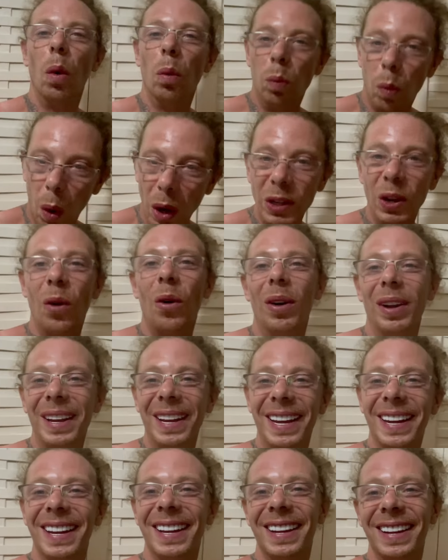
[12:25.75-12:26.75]
Oi, oi.
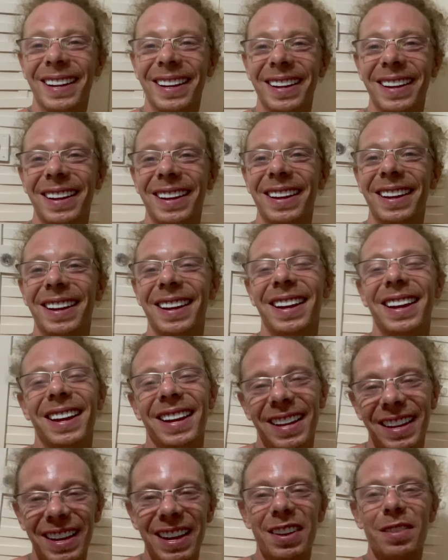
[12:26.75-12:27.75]

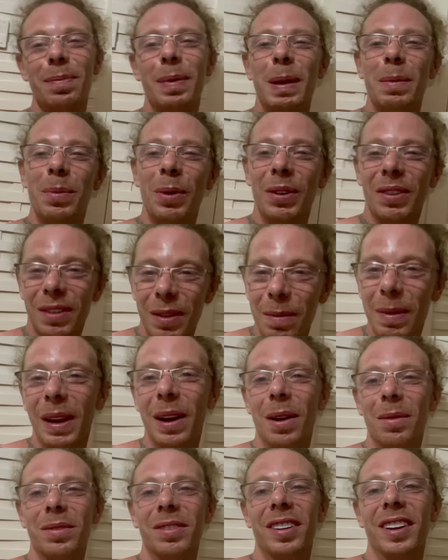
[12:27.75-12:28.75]
Yes, people, it's the big
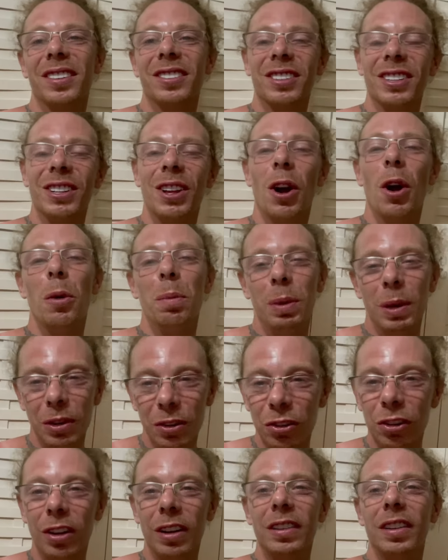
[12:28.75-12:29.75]
up section. I hope you
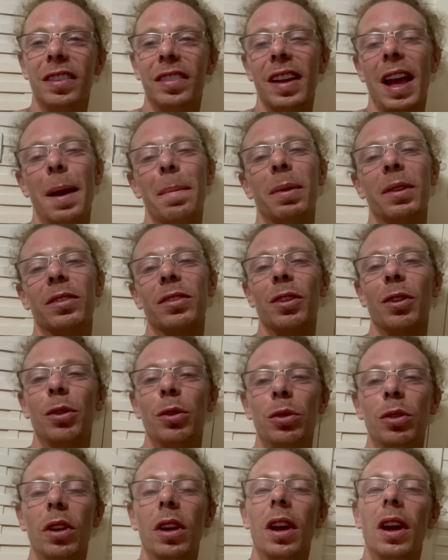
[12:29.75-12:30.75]
enjoyed this
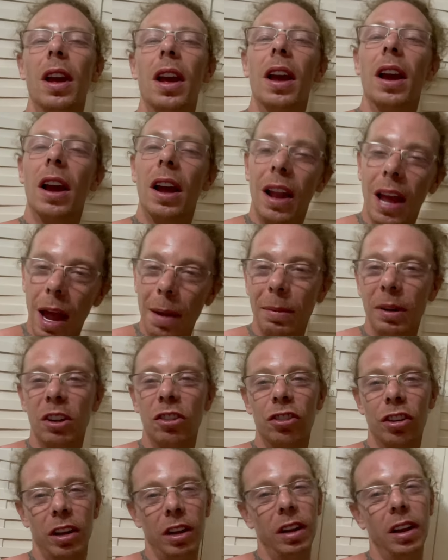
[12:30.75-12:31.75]
episode climbing a
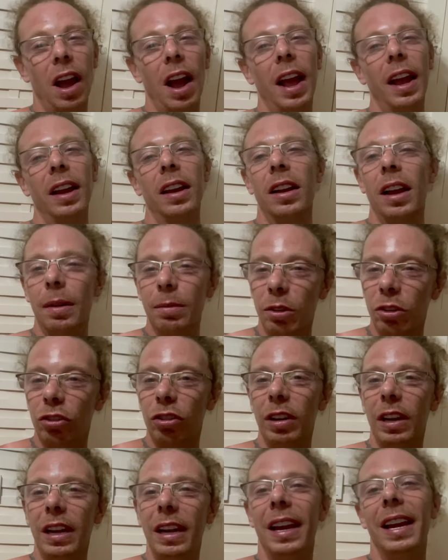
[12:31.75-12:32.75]
tree. I ain't climbed a
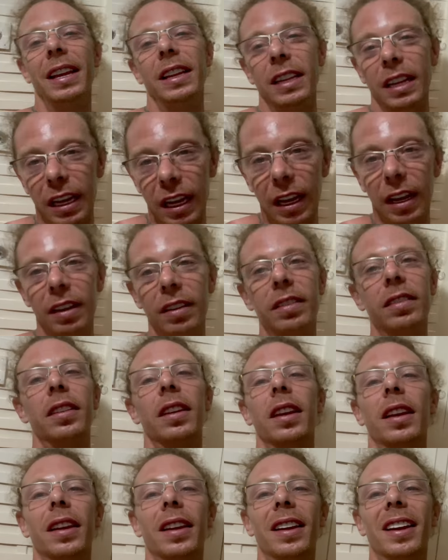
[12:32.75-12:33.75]
tree in years.
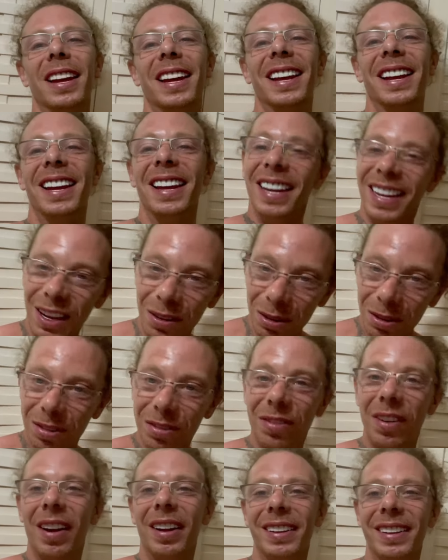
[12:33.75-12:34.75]
It was
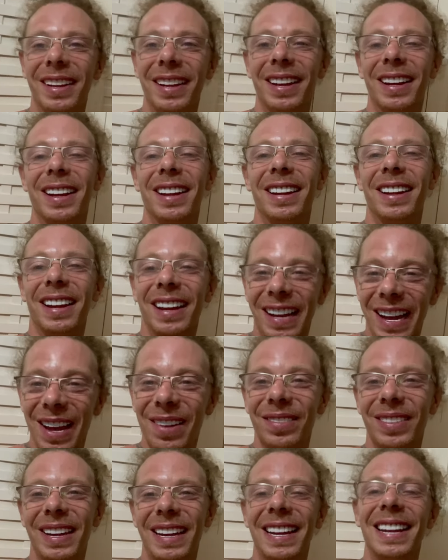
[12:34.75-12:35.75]
fun. You
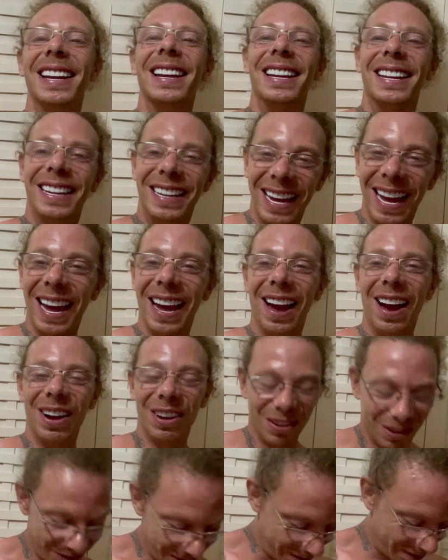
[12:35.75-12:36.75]
get me? Yeah,
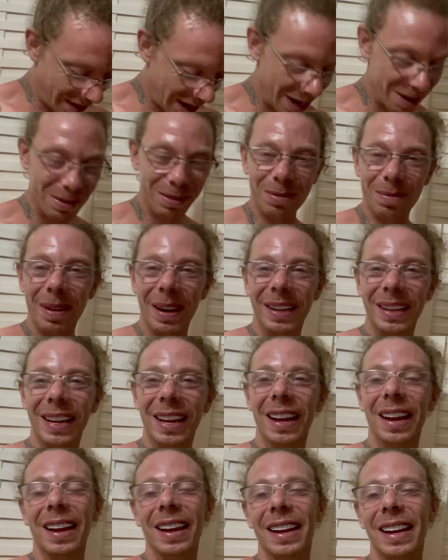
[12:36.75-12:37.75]
good vibes, man.
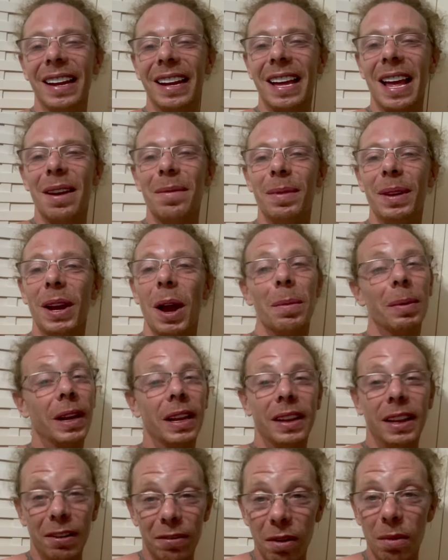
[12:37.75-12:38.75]
You get me? I'm in a
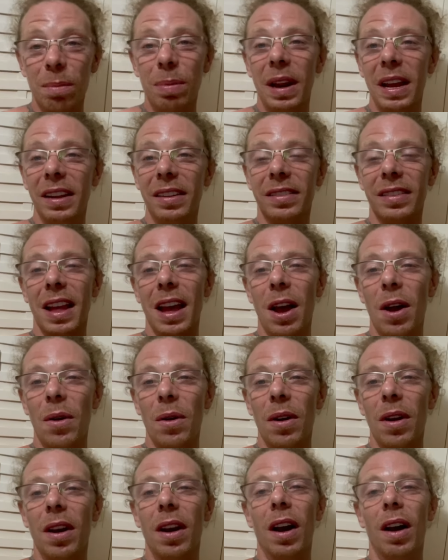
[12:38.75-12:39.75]
different place
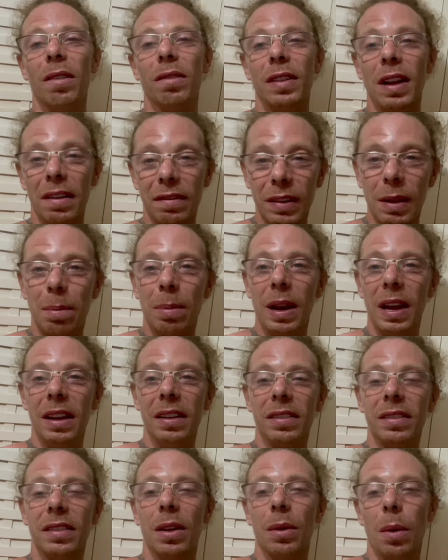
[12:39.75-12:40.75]
now. I've left the
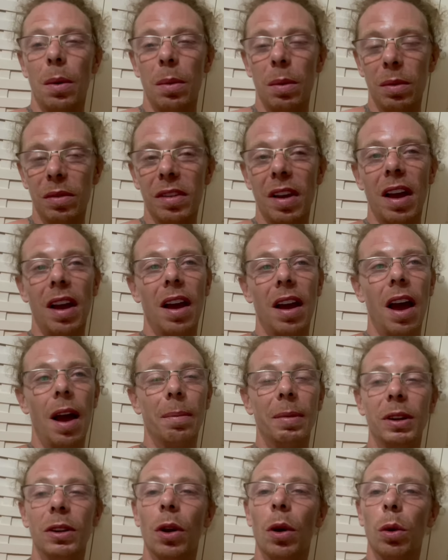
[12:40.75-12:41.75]
place that was at. I'm
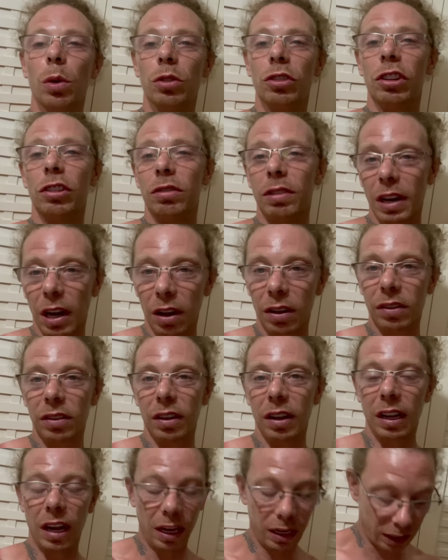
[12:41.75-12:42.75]
in Ocho Rios
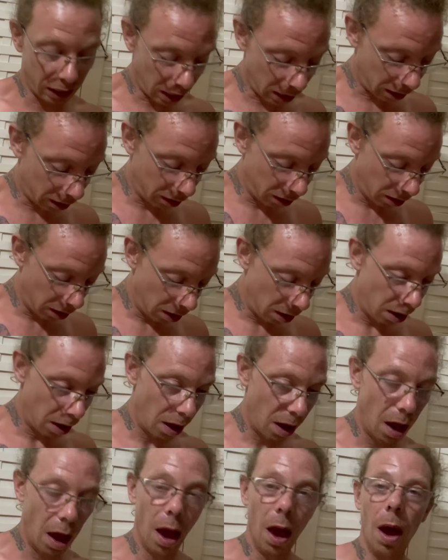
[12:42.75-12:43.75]
again now.
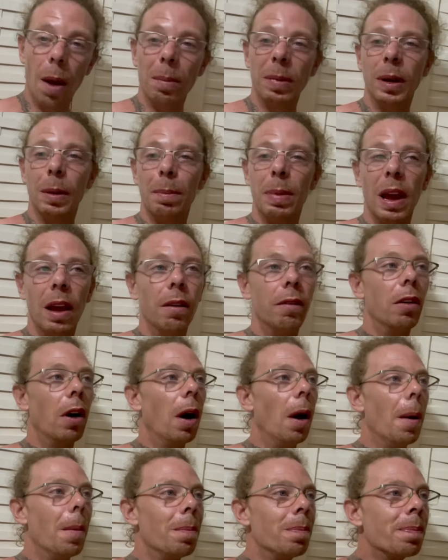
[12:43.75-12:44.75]
Uh, I'm in a bit of
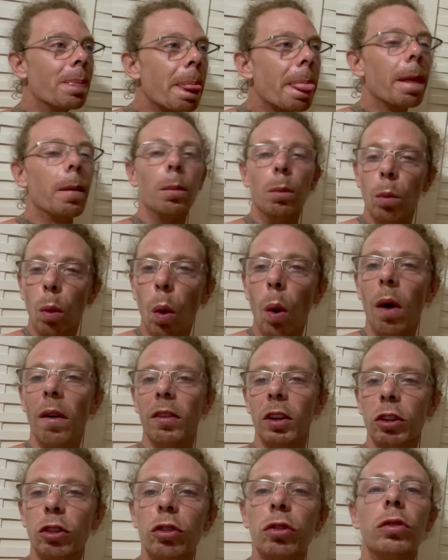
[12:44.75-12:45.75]
a, more of
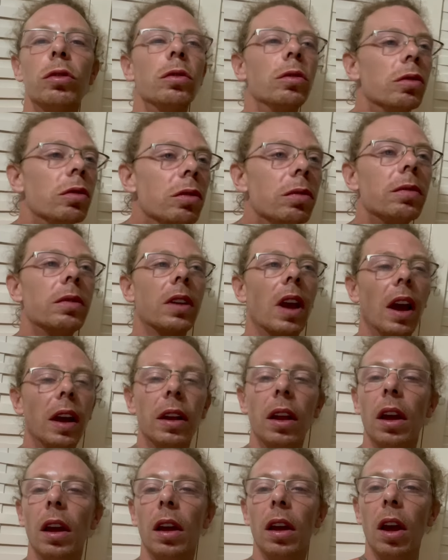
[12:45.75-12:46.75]
a kind
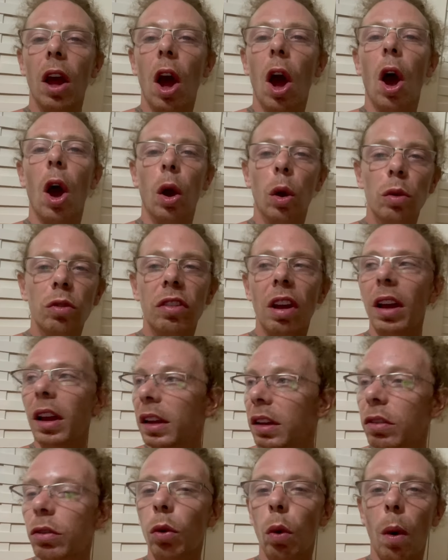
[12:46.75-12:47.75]
of hotel-y
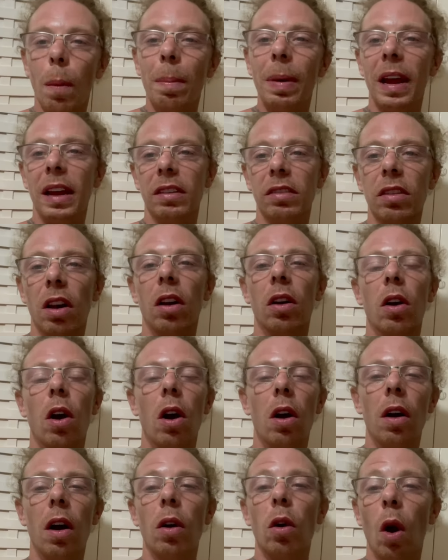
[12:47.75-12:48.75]
sort of place. So I
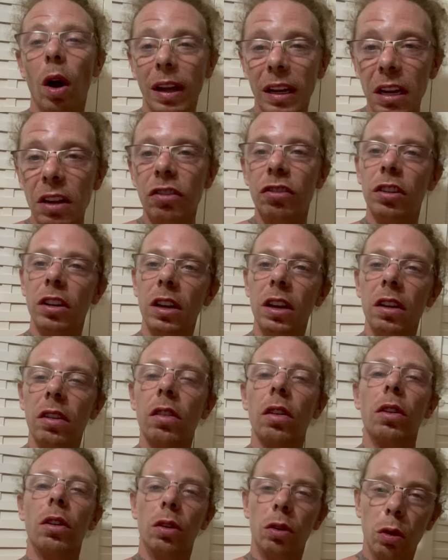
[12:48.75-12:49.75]
can't, I've got a kitchen here, so
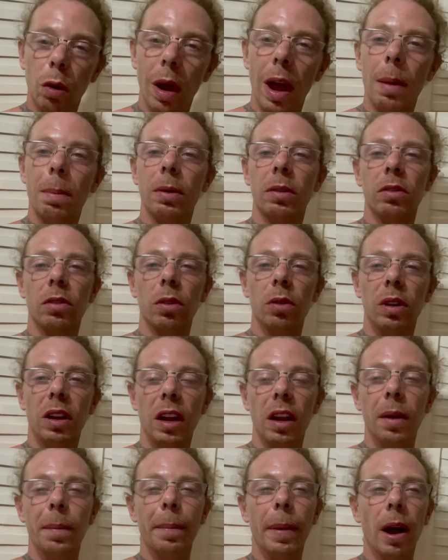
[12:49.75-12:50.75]
I'm going to do an episode
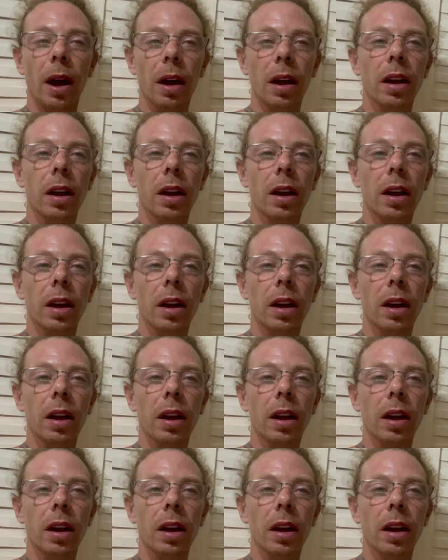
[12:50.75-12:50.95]
here, but